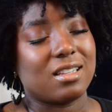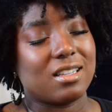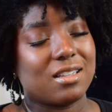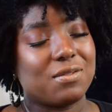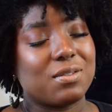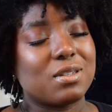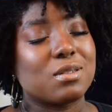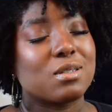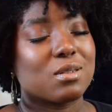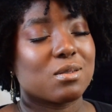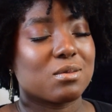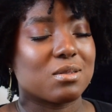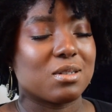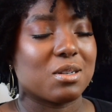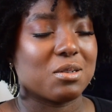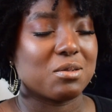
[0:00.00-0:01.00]
If you
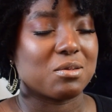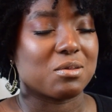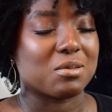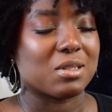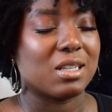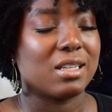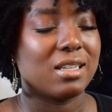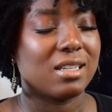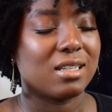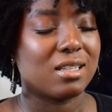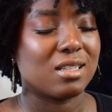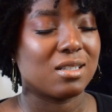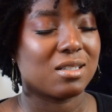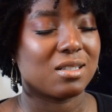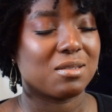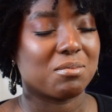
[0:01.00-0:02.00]
don't know
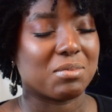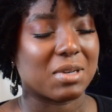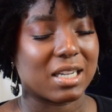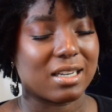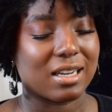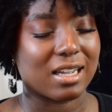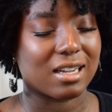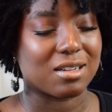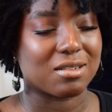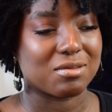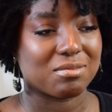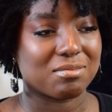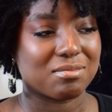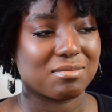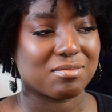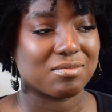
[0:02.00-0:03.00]
by now,
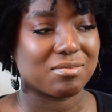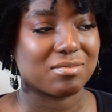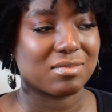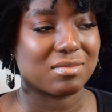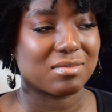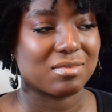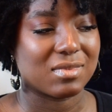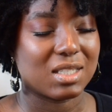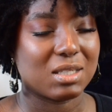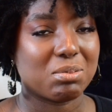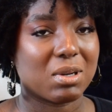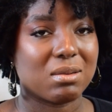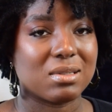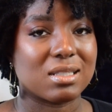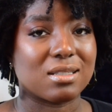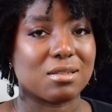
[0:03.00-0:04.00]
you
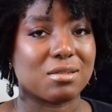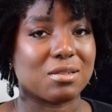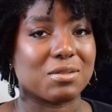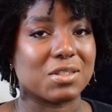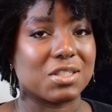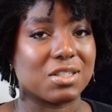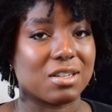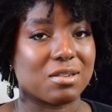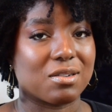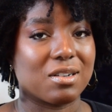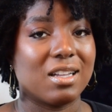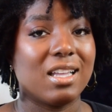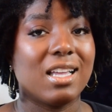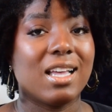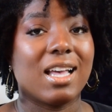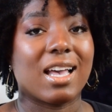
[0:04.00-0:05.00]
probably just don't know in general,
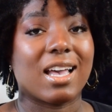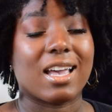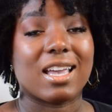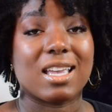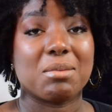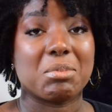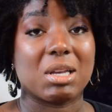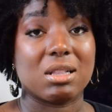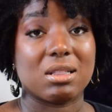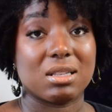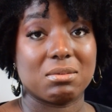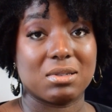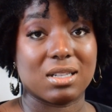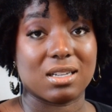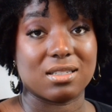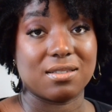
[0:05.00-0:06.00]
I'm a
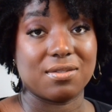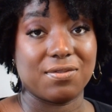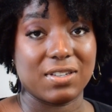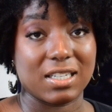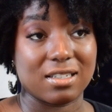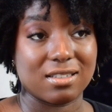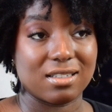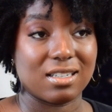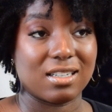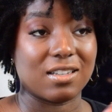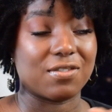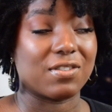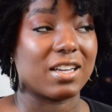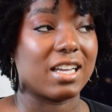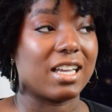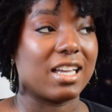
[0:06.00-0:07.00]
lip gloss fiend.
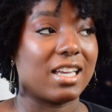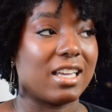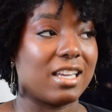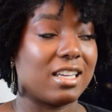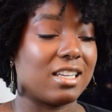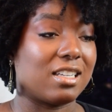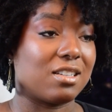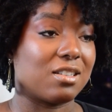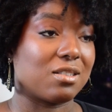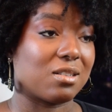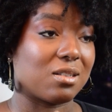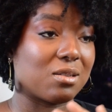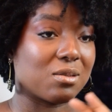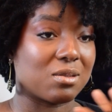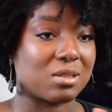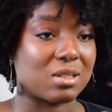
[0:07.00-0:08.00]
If I go to the
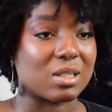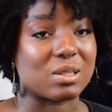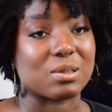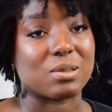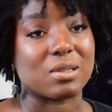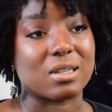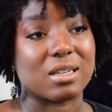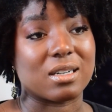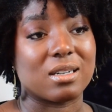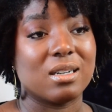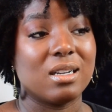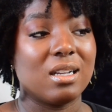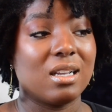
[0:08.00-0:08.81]
grocery store